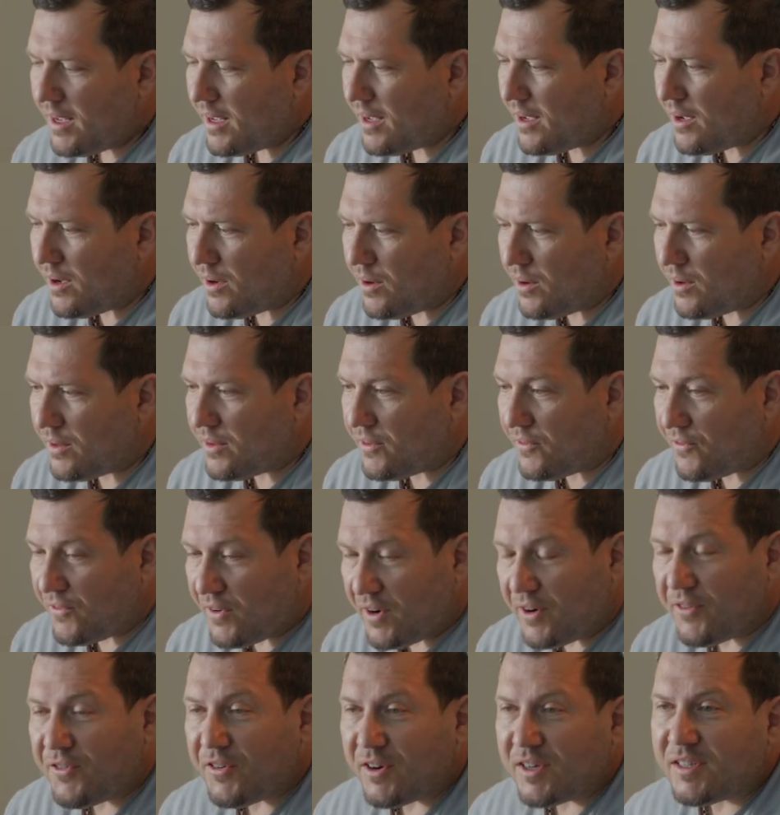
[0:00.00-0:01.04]
The
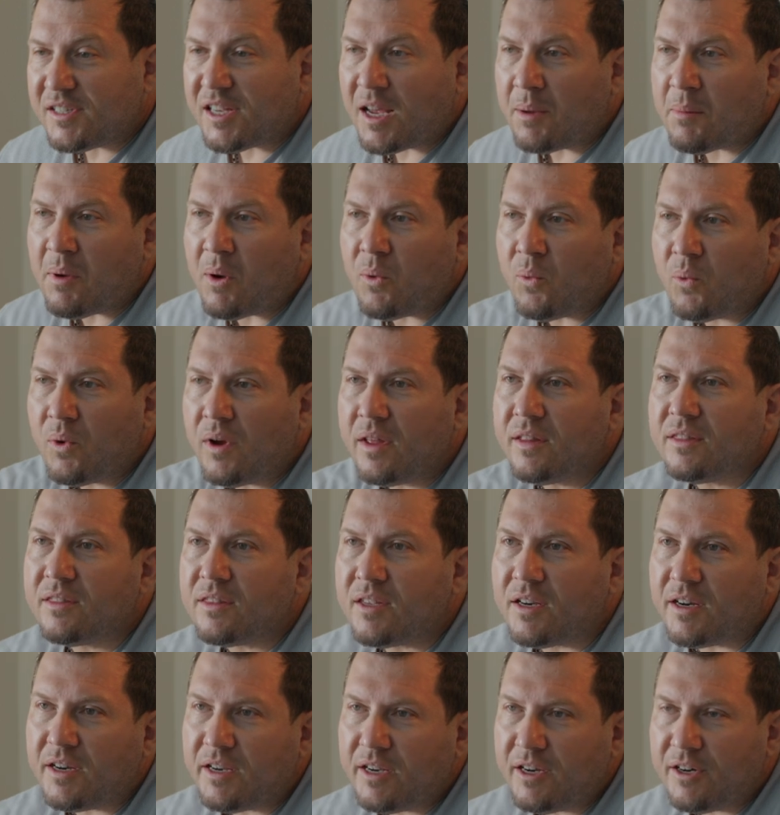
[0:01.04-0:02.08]
very first time I went
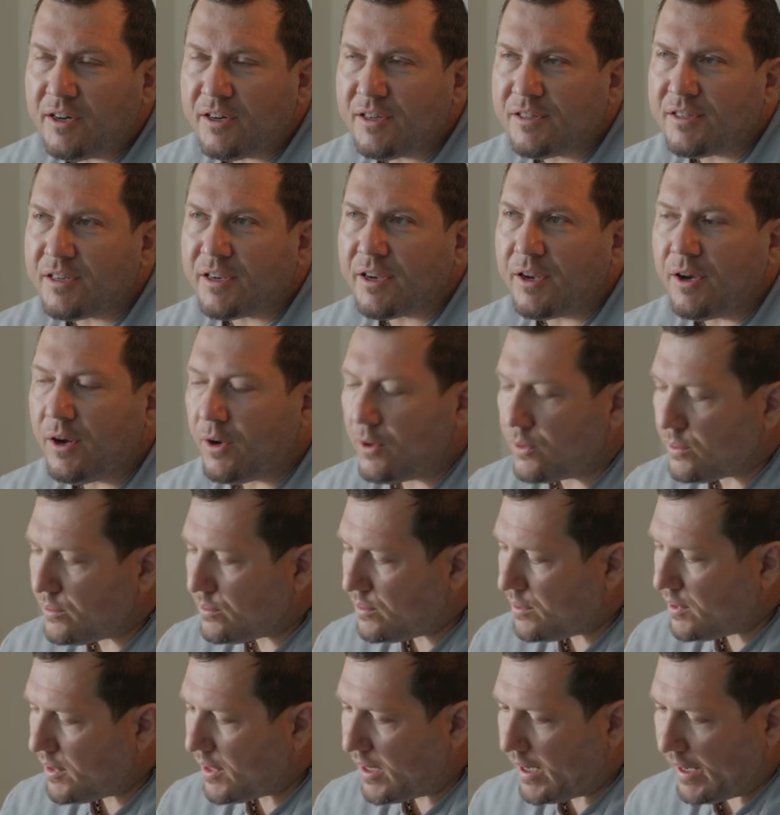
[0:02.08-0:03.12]
there years
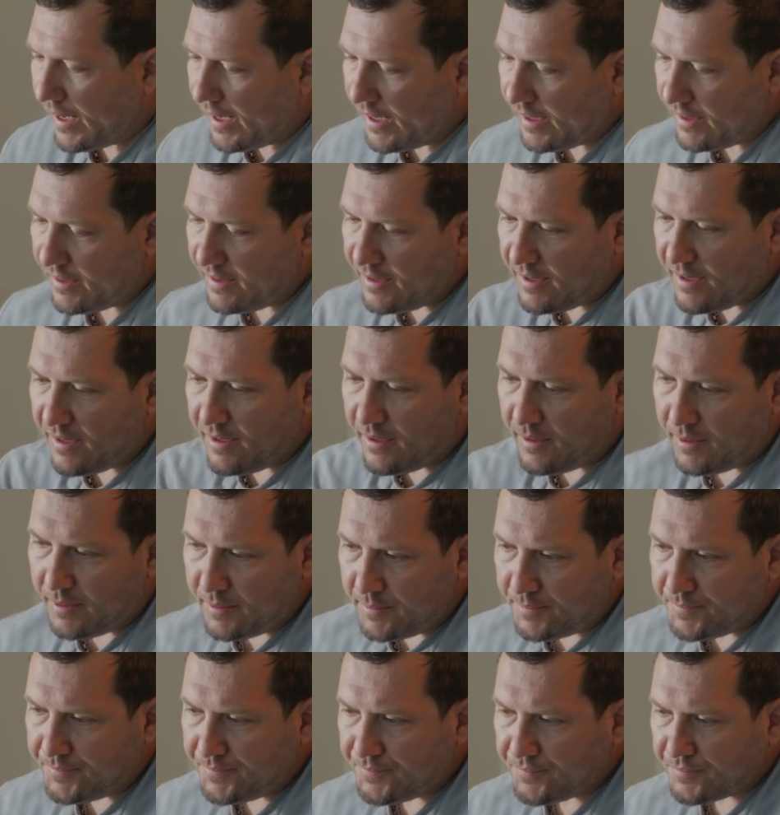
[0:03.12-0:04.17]
ago, and
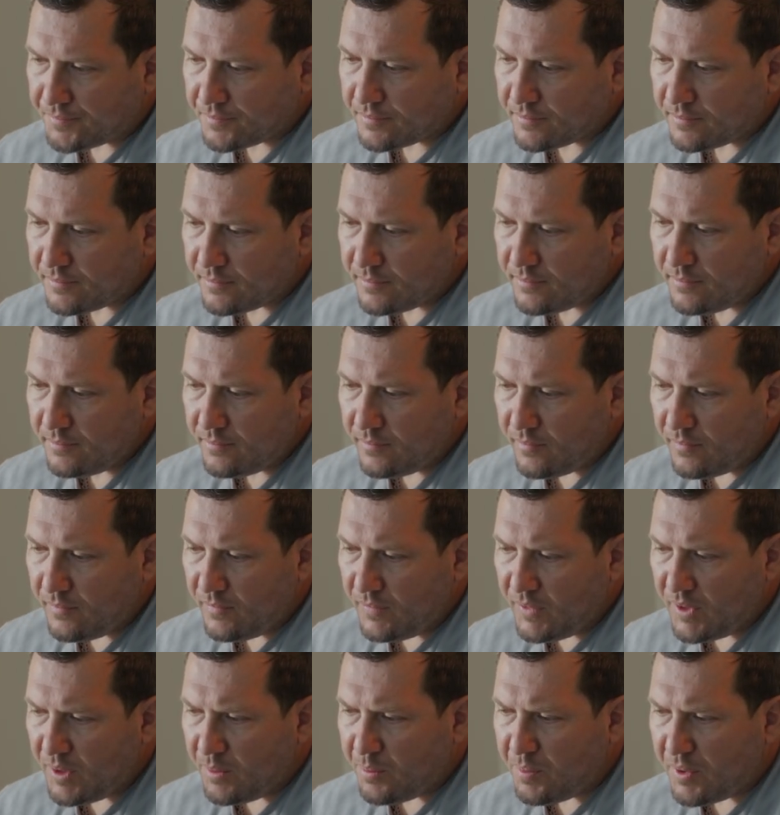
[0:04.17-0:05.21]
the
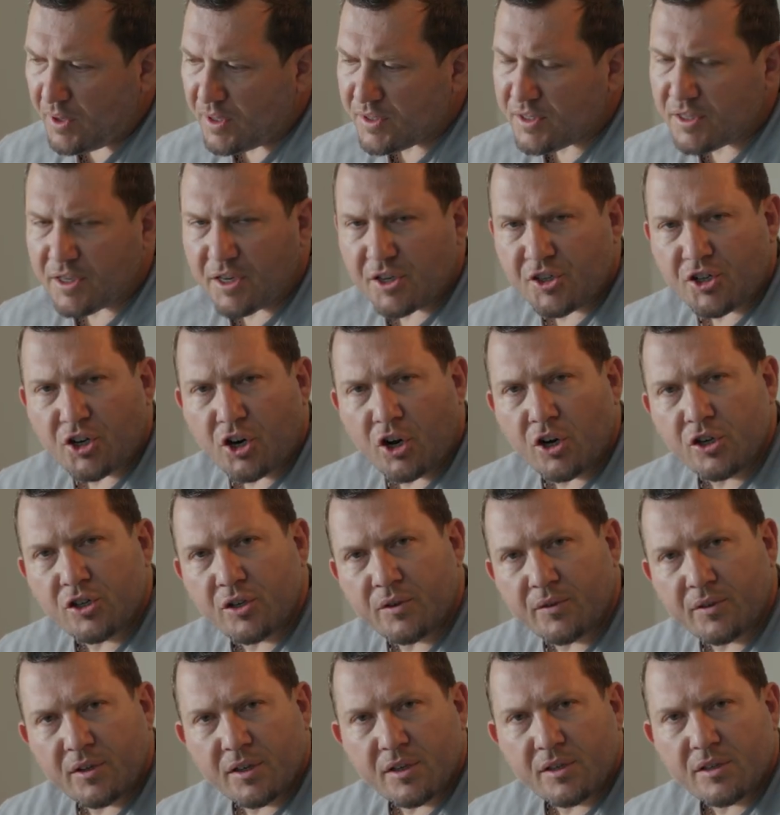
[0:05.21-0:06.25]
person in charge
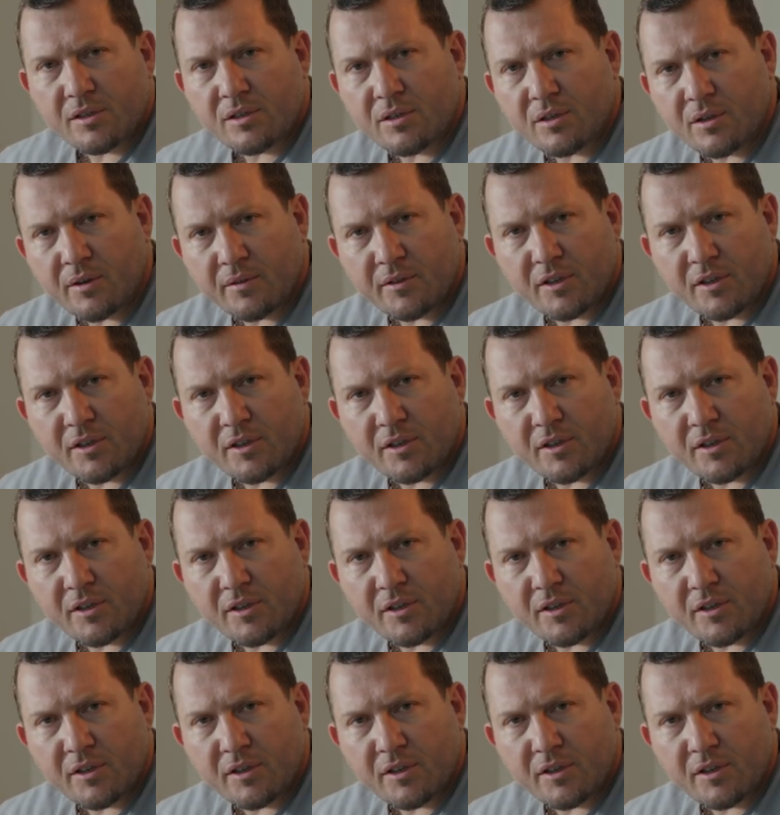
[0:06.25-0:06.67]
of this